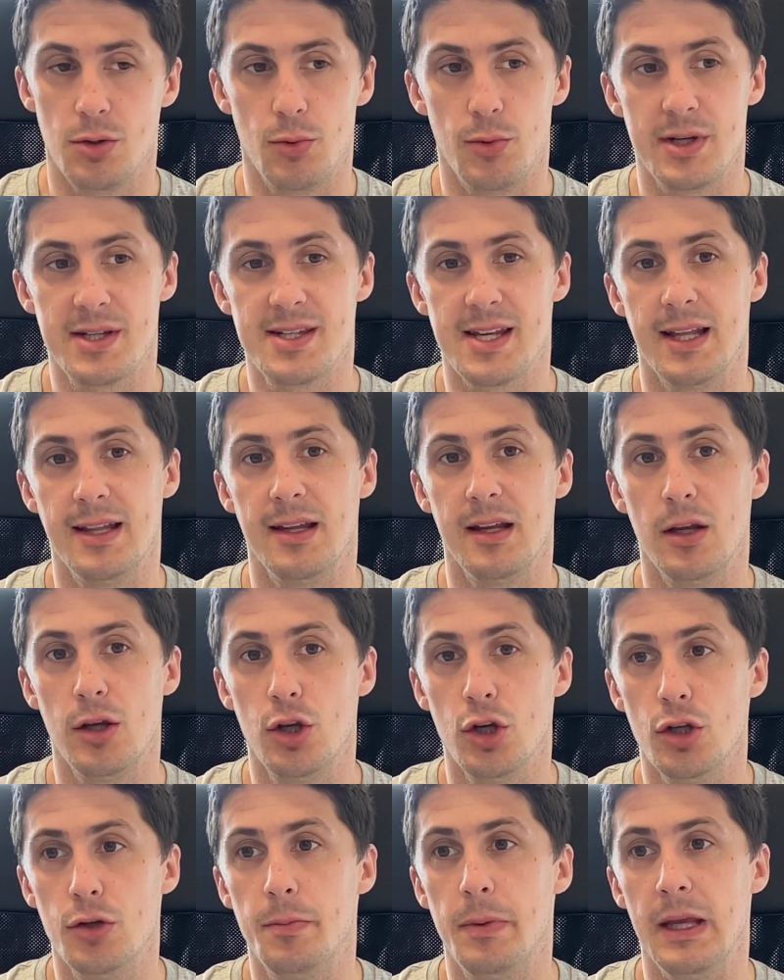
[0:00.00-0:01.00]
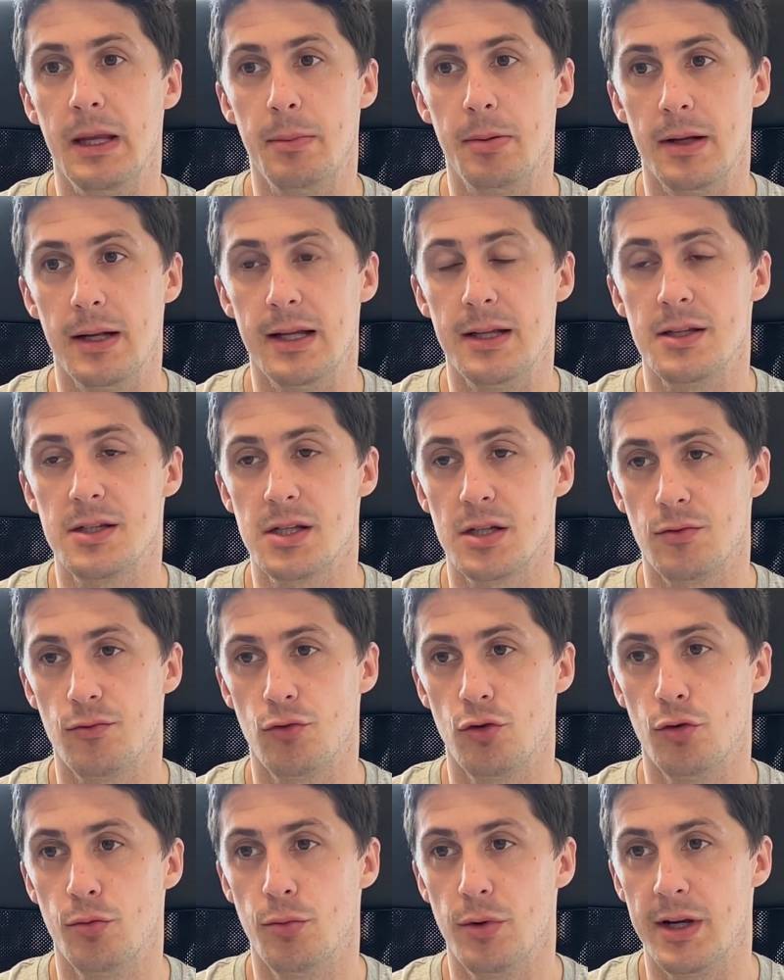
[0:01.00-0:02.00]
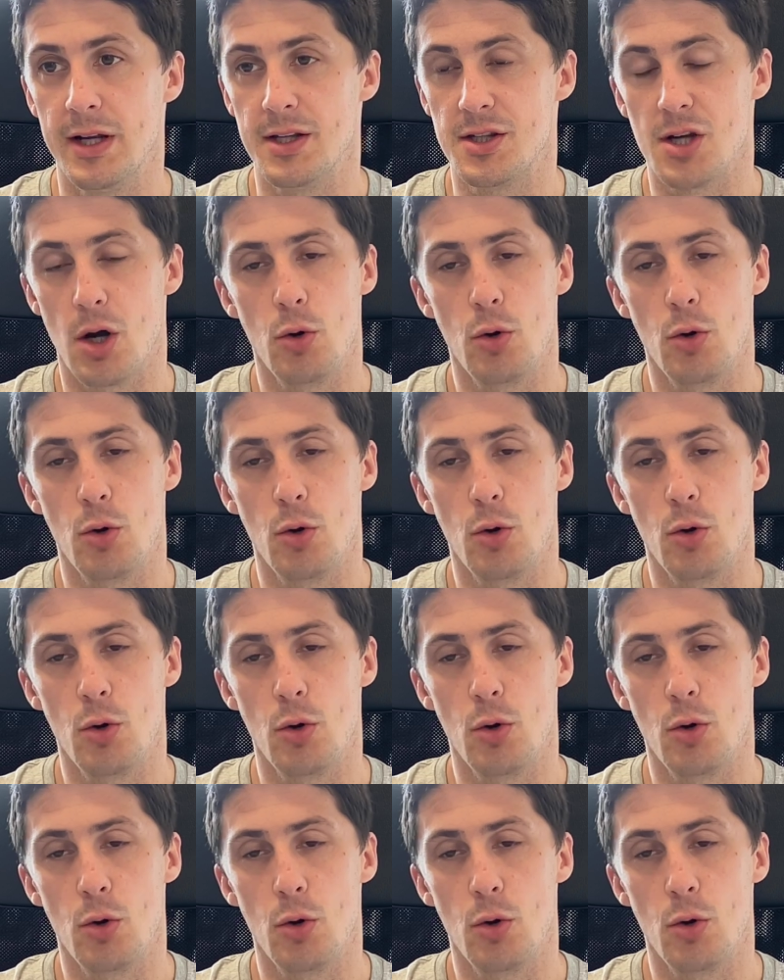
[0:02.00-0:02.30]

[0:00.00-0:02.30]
that we're sending good people into the Royal Marines.